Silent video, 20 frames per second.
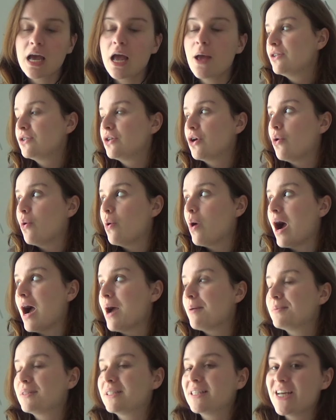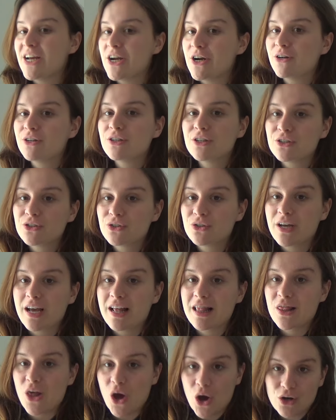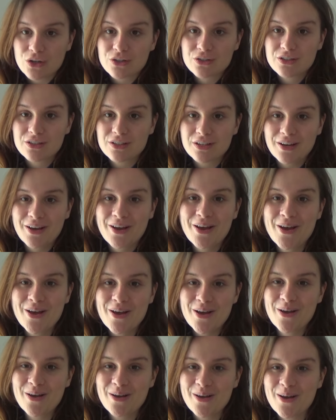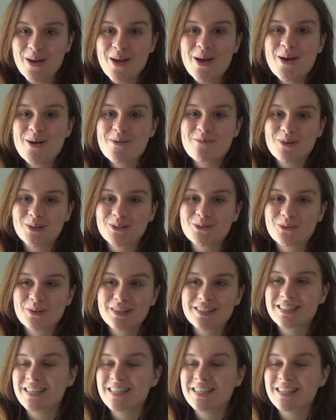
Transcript: So I'm scared to get lost. But we'll